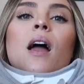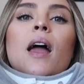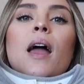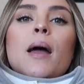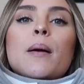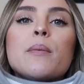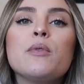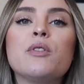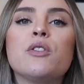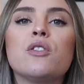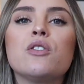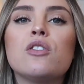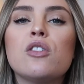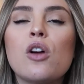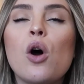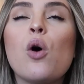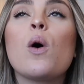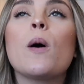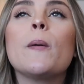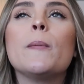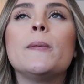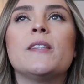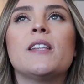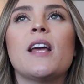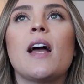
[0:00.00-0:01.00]
am so
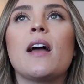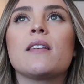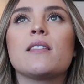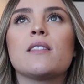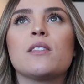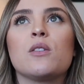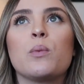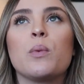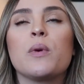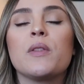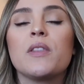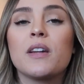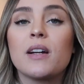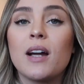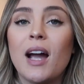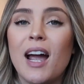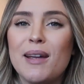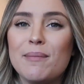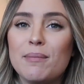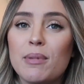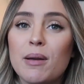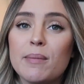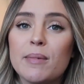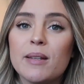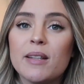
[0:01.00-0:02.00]
obsessed with the
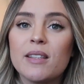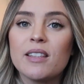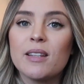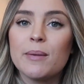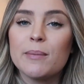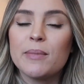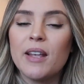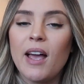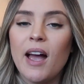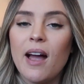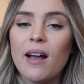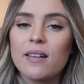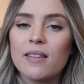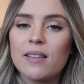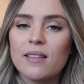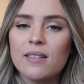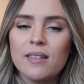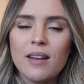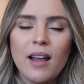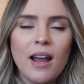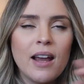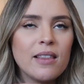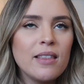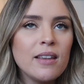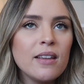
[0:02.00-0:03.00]
Kyte Baby sleep sacks.
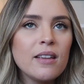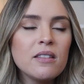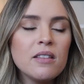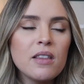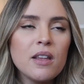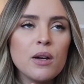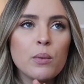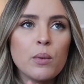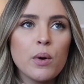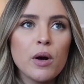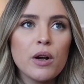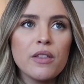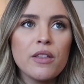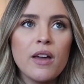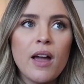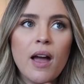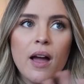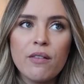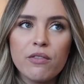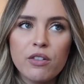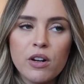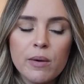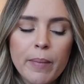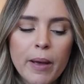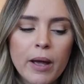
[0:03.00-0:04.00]
I think they're worth
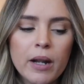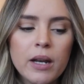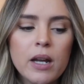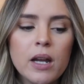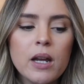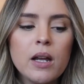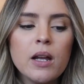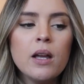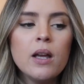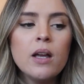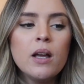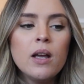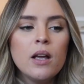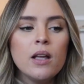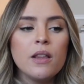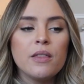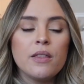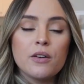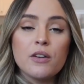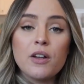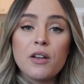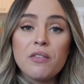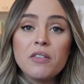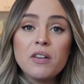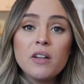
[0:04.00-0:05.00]
every penny.
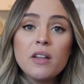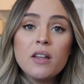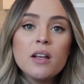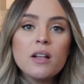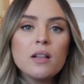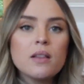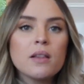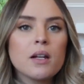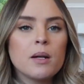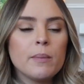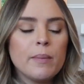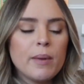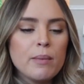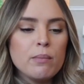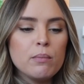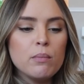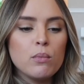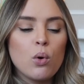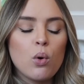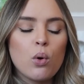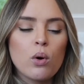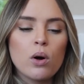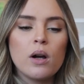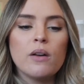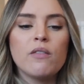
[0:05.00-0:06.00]
They're definitely a little bit
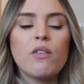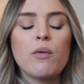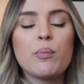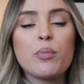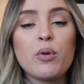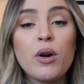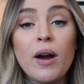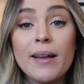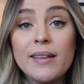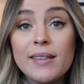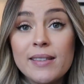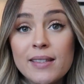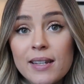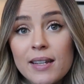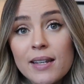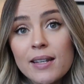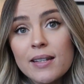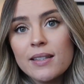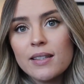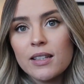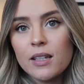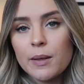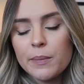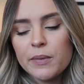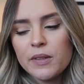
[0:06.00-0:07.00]
more of a pricey
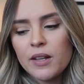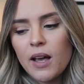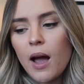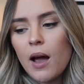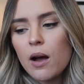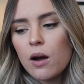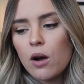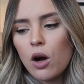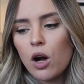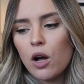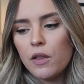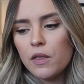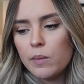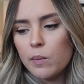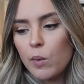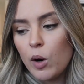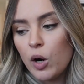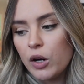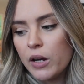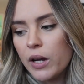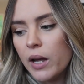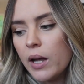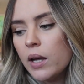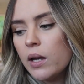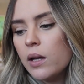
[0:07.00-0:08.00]
sleep sack on the
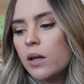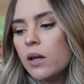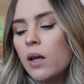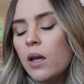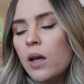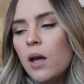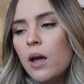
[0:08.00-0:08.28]
market,